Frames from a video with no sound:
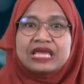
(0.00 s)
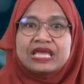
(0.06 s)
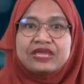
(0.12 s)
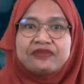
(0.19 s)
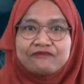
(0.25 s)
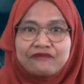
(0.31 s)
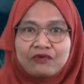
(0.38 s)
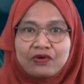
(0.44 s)

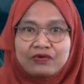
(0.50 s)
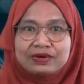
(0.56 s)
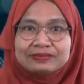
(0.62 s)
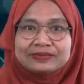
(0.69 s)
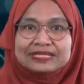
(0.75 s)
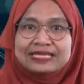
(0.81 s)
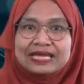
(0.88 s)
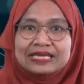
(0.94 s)
e-forum
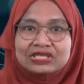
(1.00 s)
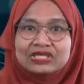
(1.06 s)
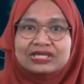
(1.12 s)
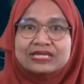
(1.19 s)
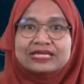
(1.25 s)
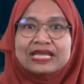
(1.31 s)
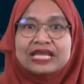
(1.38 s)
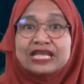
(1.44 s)

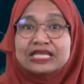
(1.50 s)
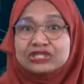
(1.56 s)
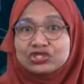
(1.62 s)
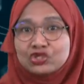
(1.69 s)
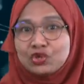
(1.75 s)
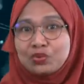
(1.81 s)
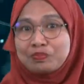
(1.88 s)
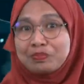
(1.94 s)
session, and
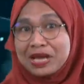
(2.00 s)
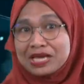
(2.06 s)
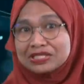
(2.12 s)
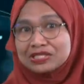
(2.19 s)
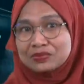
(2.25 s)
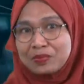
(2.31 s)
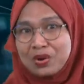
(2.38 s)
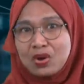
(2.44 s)
so
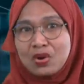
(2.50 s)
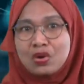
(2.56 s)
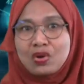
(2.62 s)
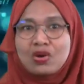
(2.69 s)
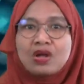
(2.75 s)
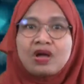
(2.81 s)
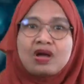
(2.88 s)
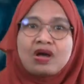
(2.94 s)
much more.
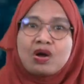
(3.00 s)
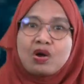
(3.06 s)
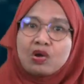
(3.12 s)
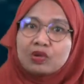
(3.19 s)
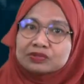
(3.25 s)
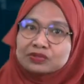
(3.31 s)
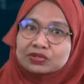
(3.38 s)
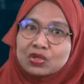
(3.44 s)

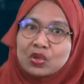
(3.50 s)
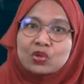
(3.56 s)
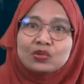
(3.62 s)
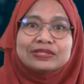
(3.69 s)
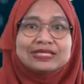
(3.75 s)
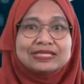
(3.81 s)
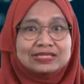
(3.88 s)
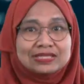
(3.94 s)
Also,
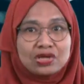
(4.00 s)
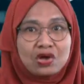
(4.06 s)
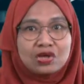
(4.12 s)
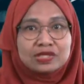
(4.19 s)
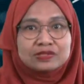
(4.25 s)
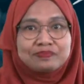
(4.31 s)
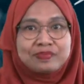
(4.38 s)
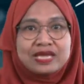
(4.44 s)
this
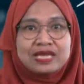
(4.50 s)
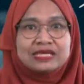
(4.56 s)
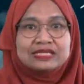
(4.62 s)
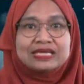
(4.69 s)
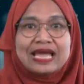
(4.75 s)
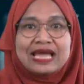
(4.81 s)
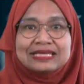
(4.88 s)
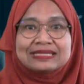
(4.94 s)
course
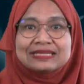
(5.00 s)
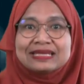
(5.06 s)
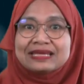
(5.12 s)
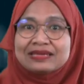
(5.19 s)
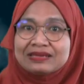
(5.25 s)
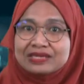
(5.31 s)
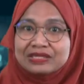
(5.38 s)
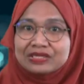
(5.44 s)
page has
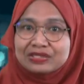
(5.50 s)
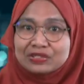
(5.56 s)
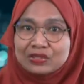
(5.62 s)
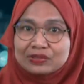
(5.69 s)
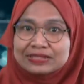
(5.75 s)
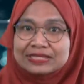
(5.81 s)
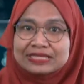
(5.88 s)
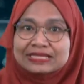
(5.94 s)
learning
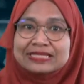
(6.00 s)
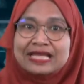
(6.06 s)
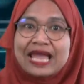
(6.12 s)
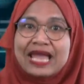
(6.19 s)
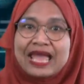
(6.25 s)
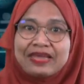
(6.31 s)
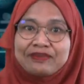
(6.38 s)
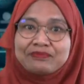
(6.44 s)
resources that
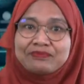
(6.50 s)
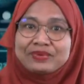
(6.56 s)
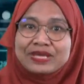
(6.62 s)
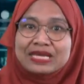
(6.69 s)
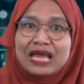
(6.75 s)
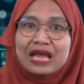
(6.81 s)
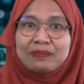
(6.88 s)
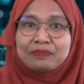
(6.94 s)
have
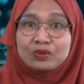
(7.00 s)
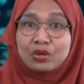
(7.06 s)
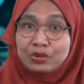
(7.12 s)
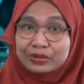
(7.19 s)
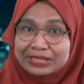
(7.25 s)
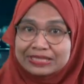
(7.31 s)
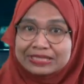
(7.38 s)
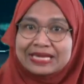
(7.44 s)
been
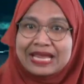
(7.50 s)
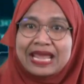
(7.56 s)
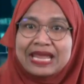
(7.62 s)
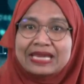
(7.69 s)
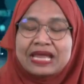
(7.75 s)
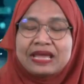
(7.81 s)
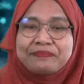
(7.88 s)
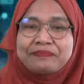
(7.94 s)
uploaded
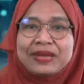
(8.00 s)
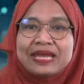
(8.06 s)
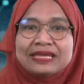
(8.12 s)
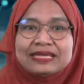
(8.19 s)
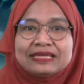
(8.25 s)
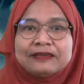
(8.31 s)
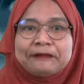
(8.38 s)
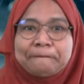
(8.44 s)
and
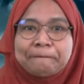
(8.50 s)
embedded.